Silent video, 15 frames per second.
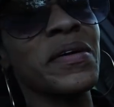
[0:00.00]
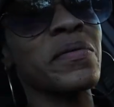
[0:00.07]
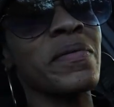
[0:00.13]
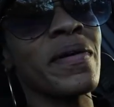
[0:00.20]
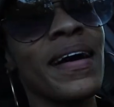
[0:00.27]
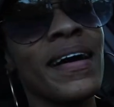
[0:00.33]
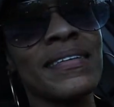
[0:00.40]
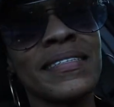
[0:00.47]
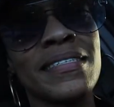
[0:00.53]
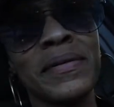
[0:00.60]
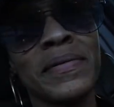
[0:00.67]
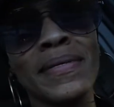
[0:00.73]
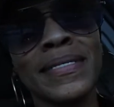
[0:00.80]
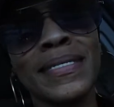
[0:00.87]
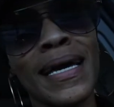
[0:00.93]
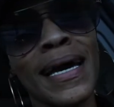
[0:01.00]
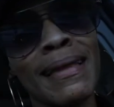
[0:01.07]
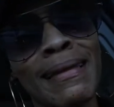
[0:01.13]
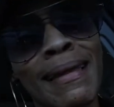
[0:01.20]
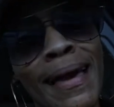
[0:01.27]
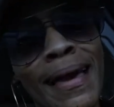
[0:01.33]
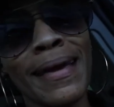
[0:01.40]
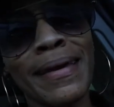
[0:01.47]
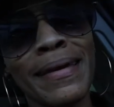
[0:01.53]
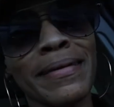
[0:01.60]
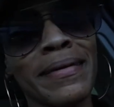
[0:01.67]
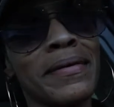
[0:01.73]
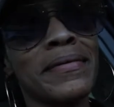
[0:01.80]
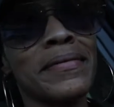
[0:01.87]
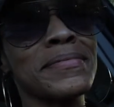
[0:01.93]
Corral, so it's not like, you
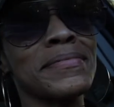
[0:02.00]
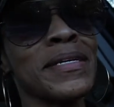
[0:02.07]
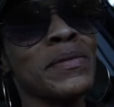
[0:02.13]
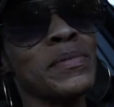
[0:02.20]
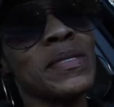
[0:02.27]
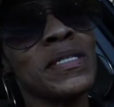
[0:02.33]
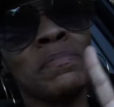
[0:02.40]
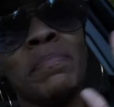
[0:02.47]
know, it was